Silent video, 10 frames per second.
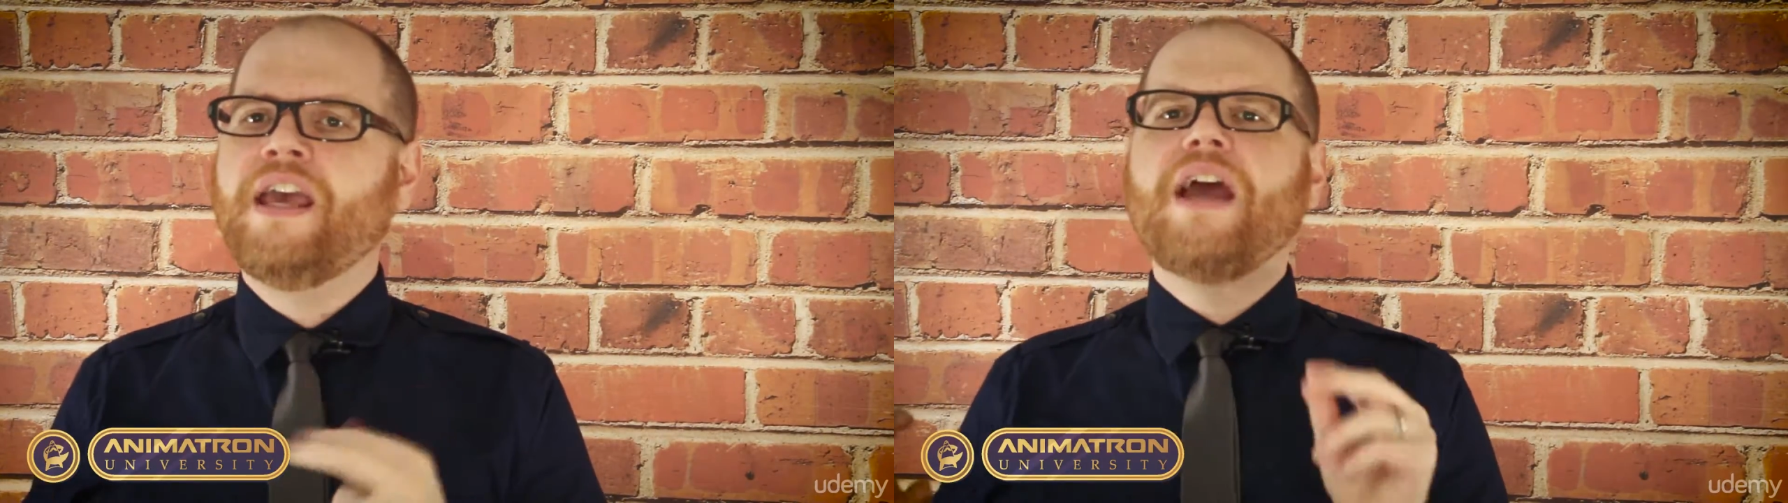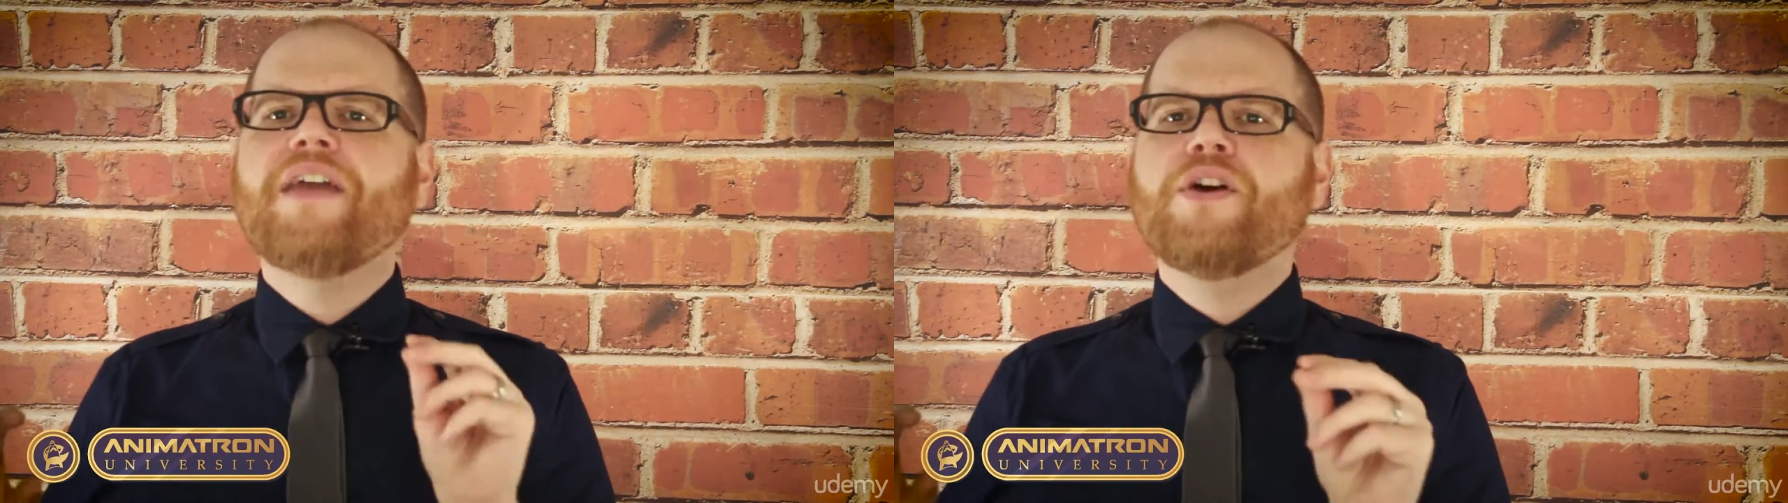
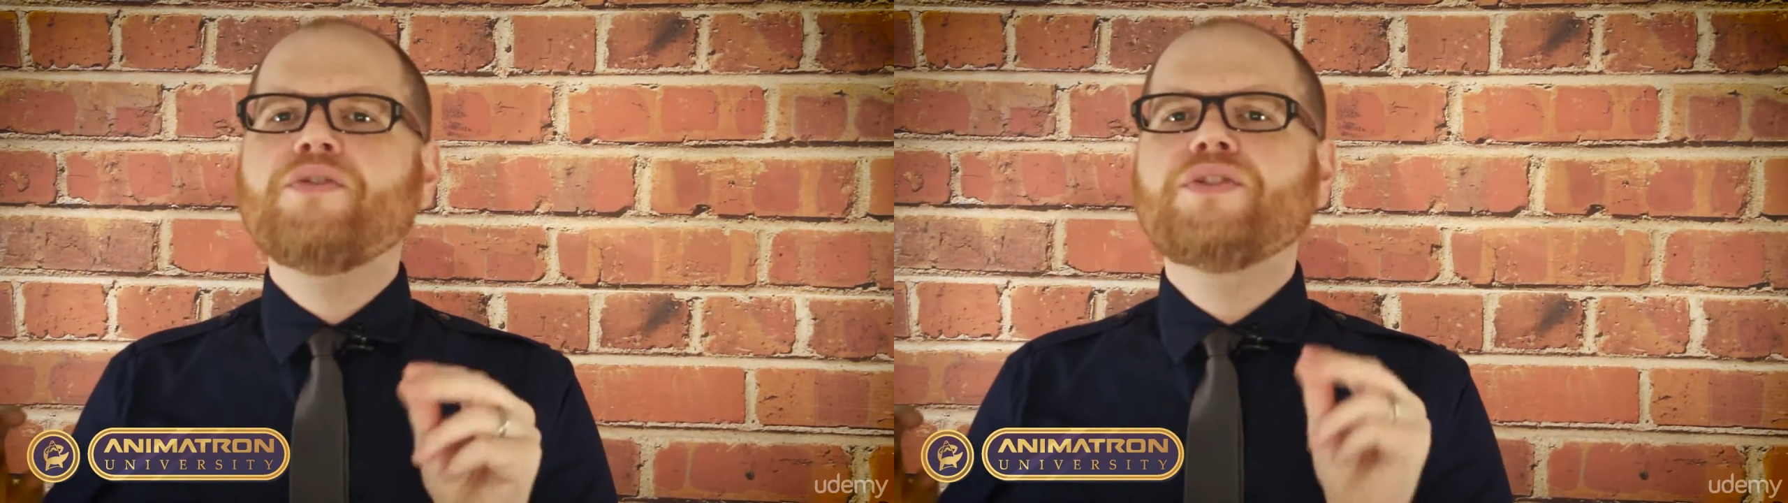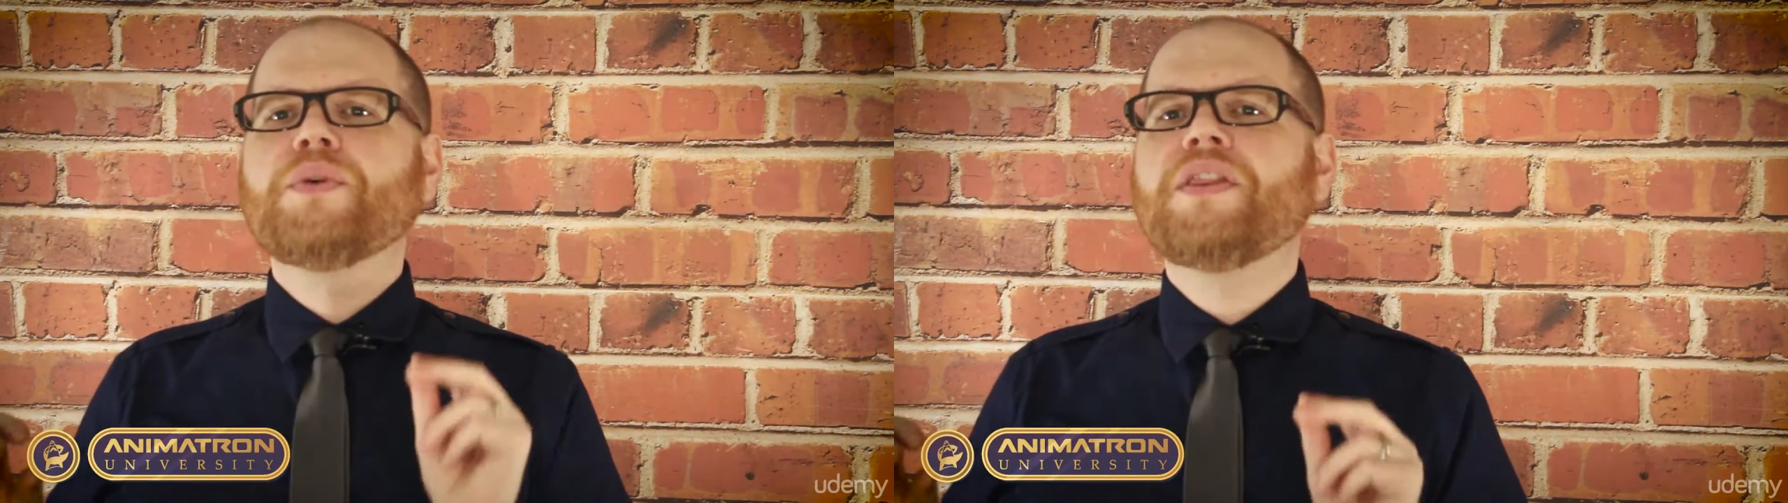If you can
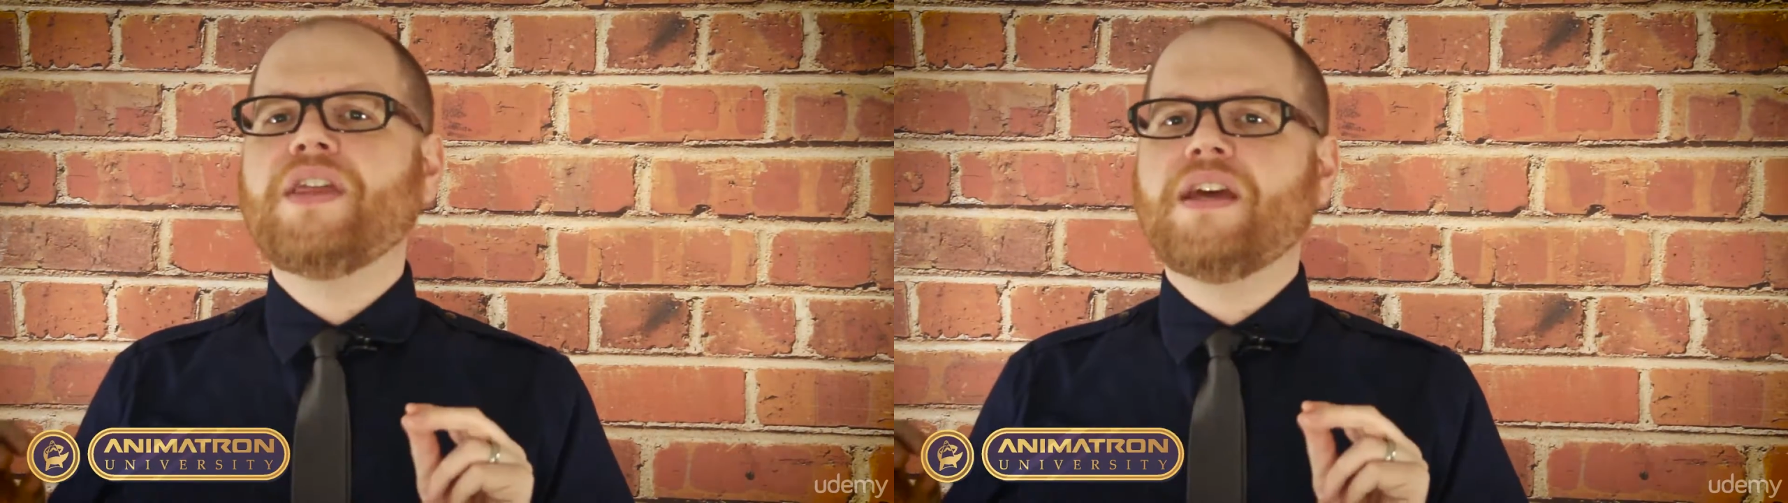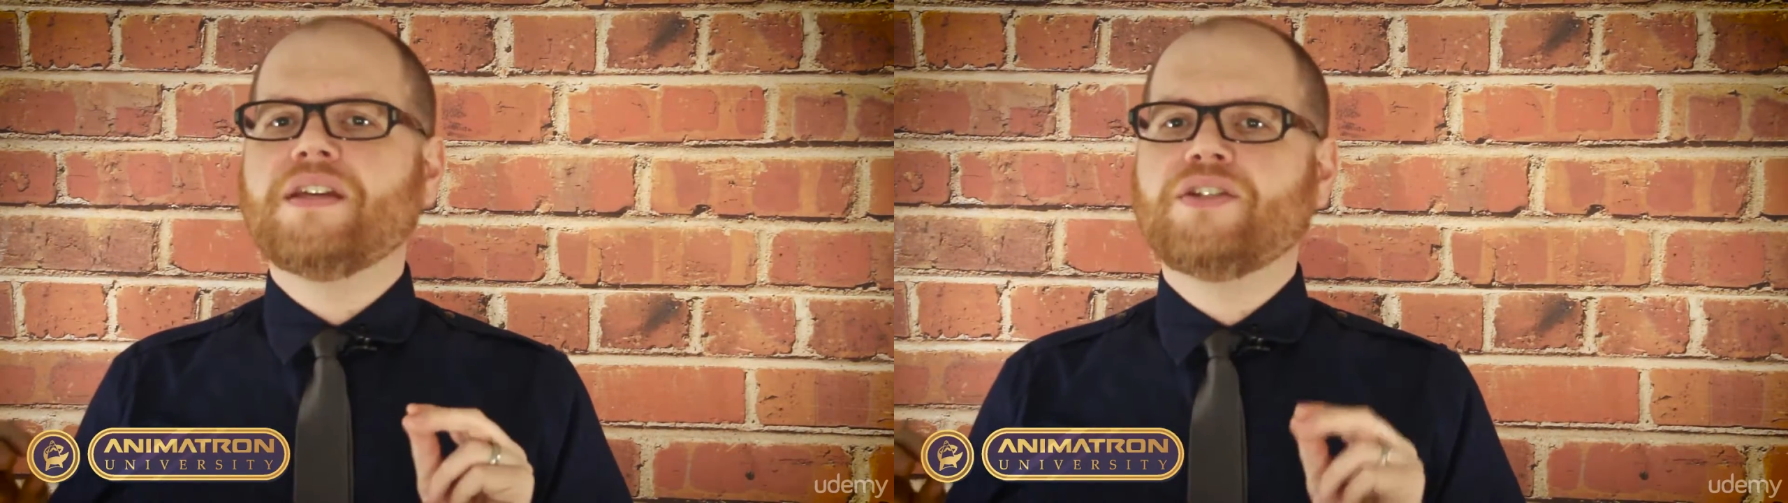add those
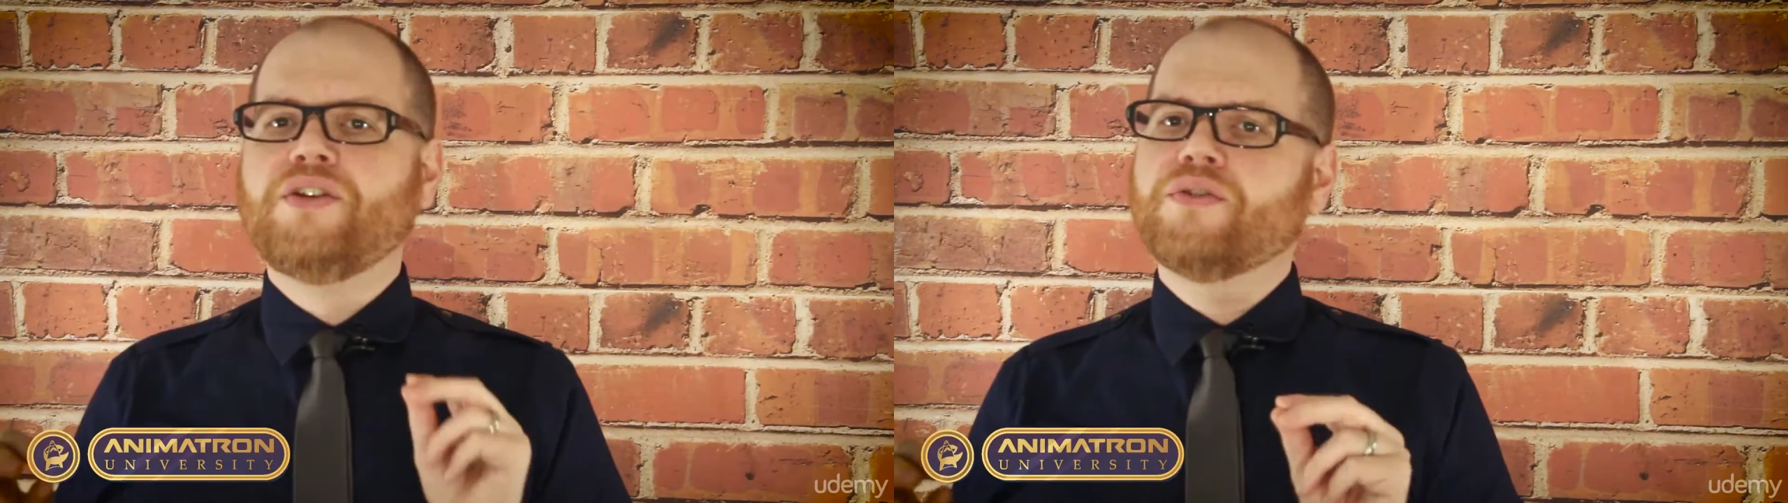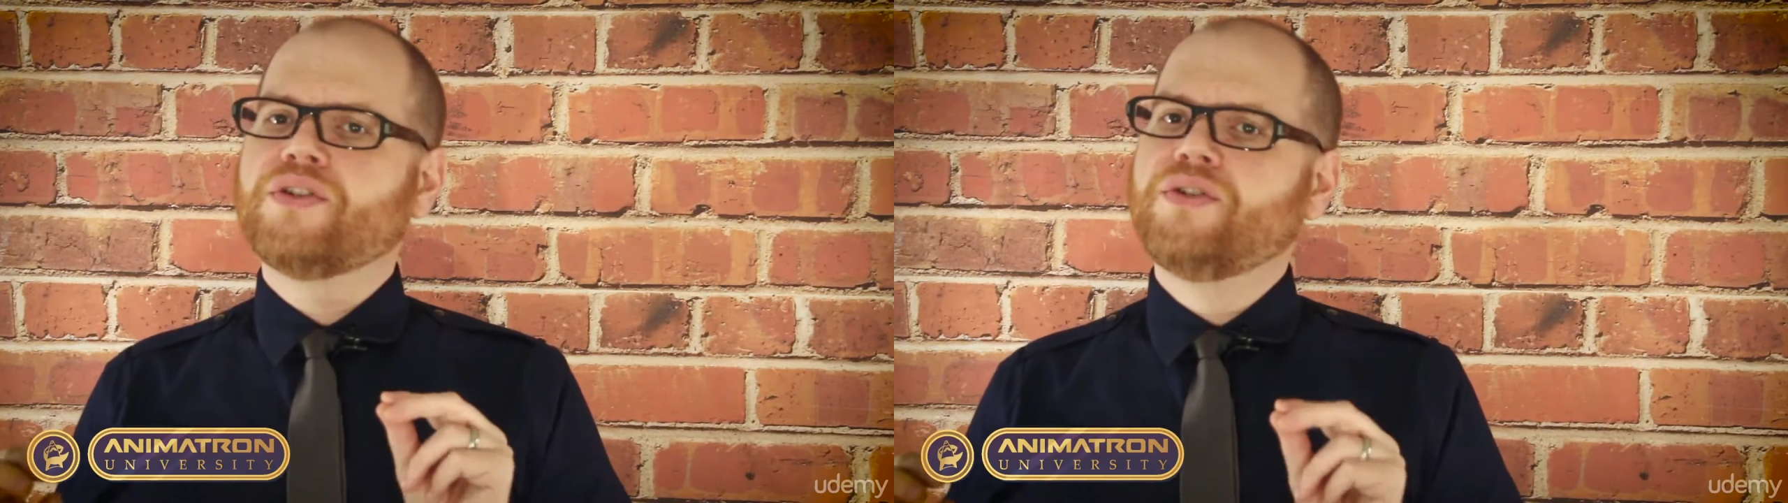three
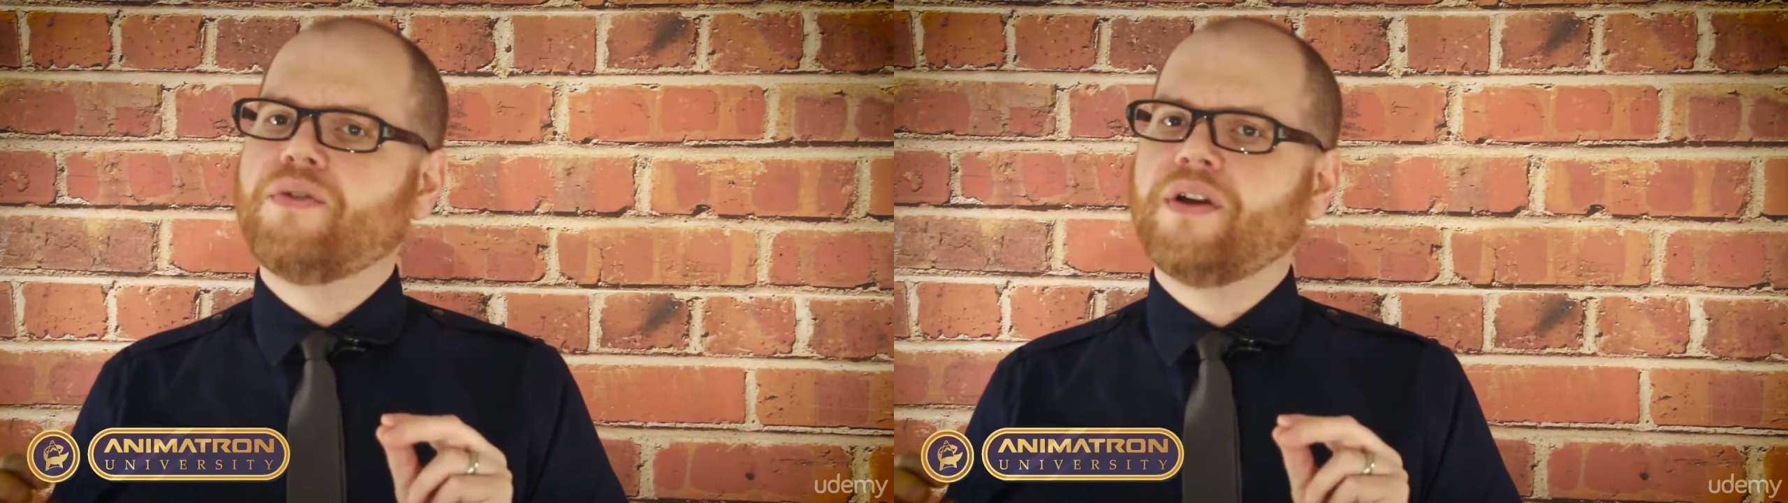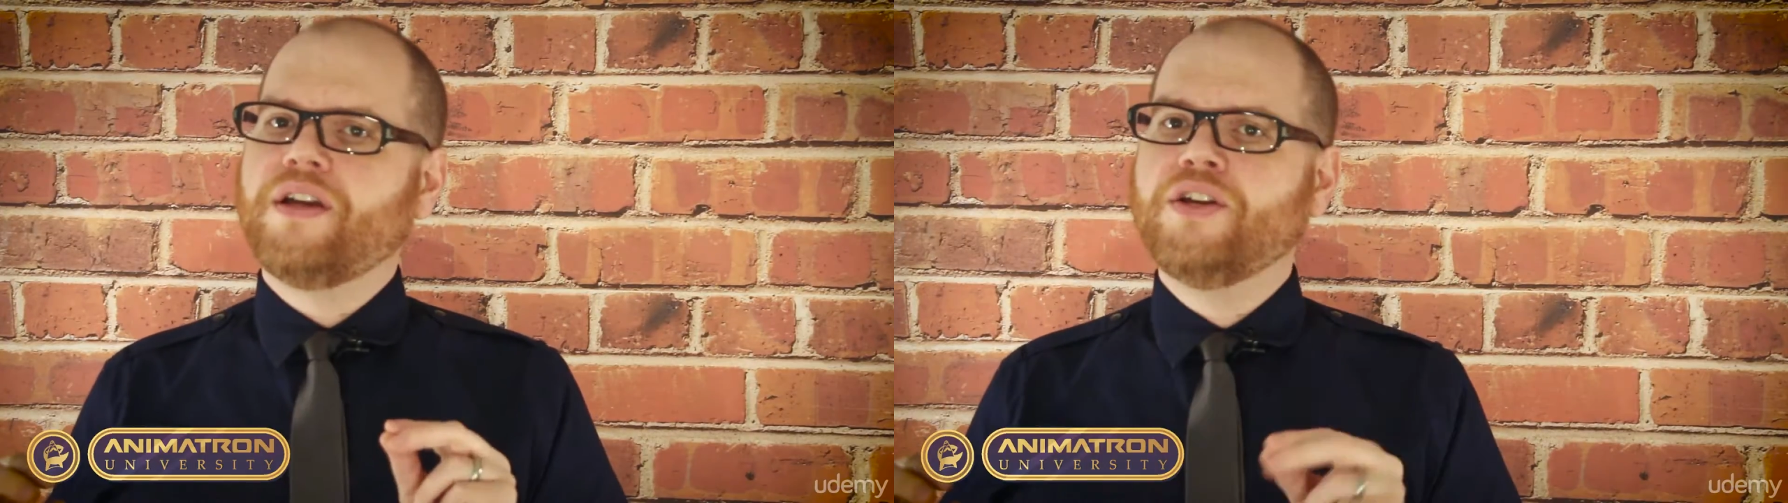things to your
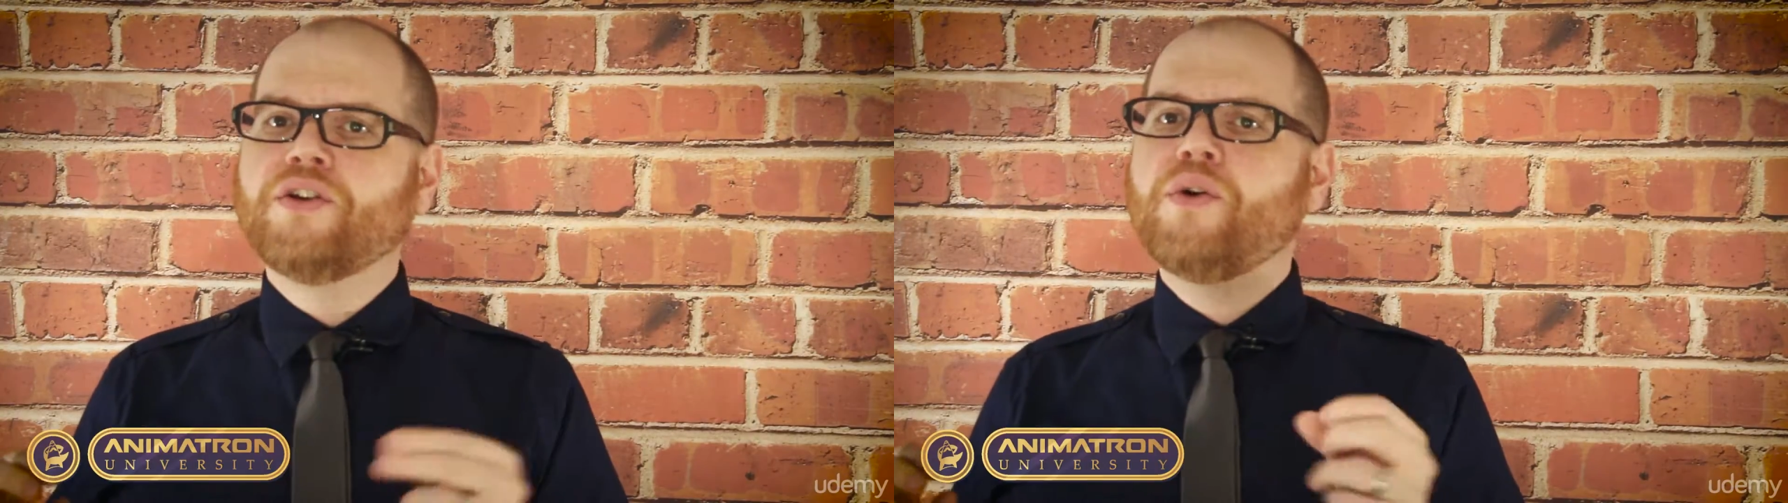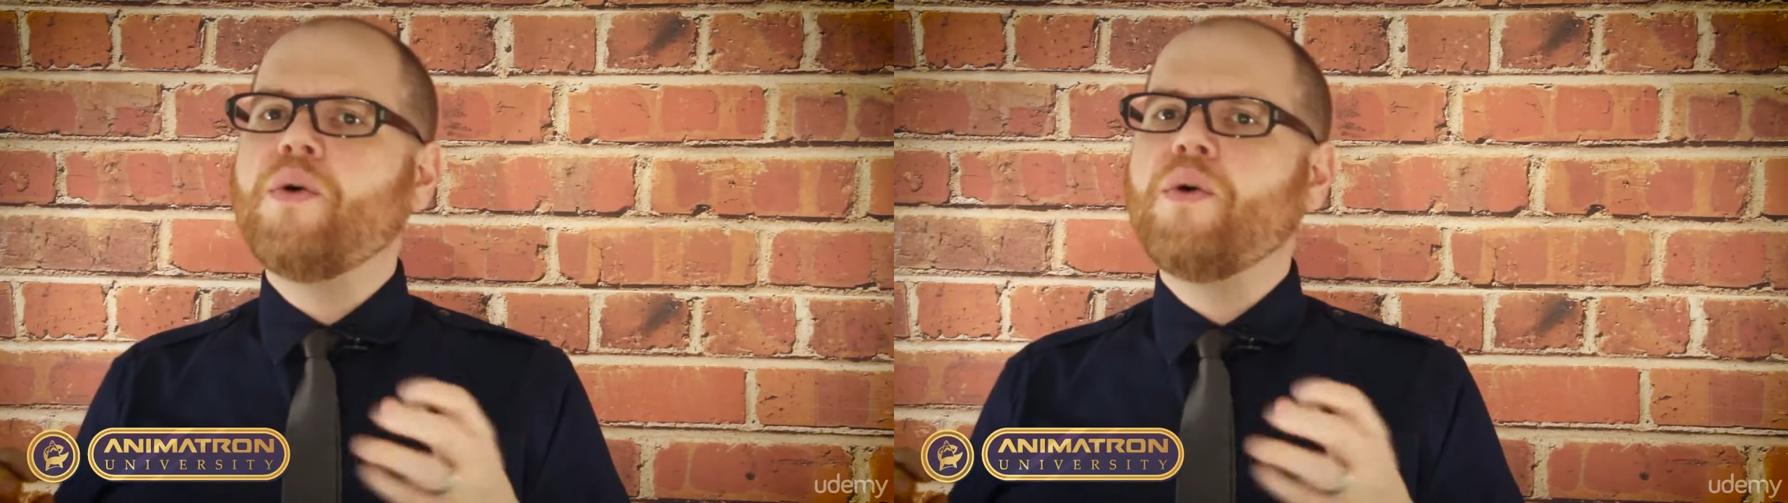story,